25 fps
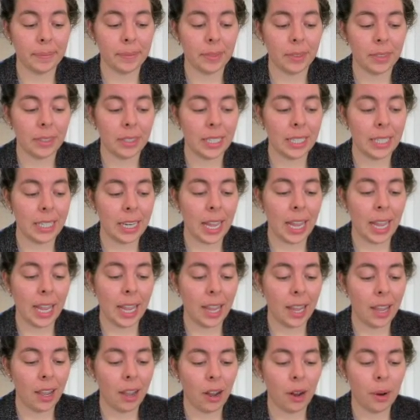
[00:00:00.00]

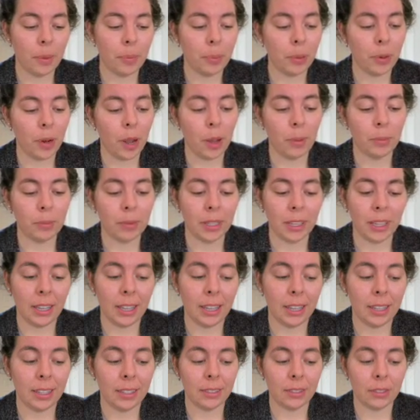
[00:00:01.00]
Today our prompt
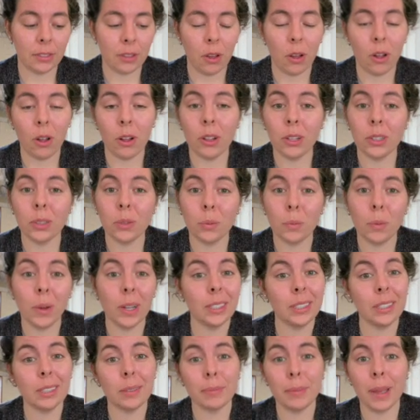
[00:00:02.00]
is called
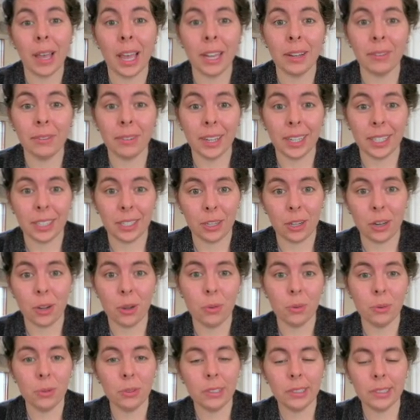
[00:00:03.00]
What's My Red
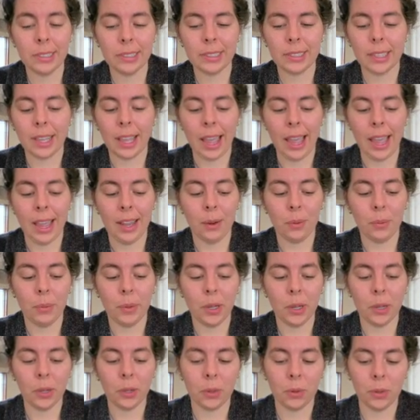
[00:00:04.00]
Nose? And
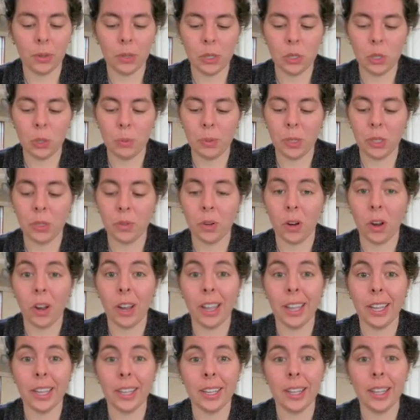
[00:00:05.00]
we are going to be
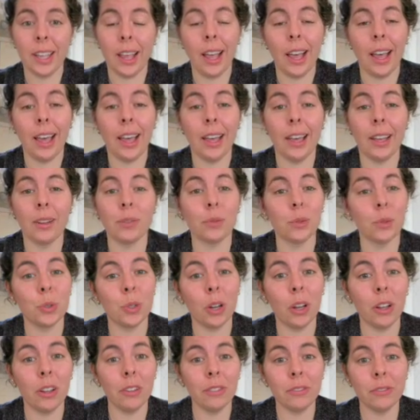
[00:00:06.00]
drawing
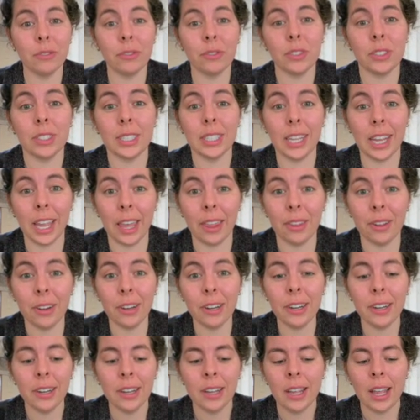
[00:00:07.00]
Rudolph
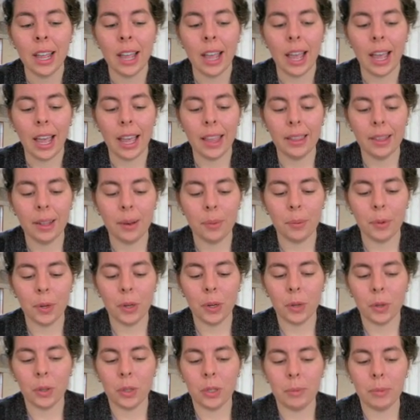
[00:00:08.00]
together, and then we
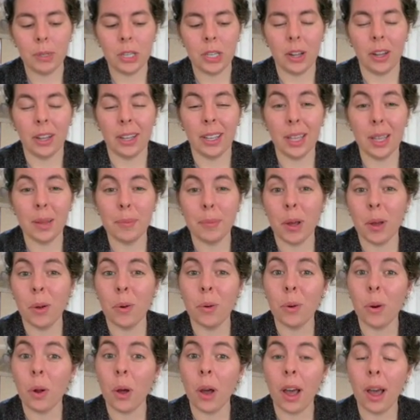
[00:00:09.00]
are going to be talking
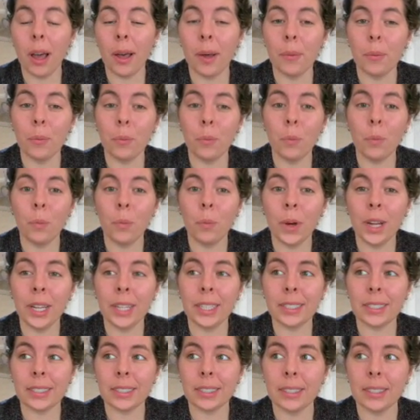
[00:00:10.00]
about what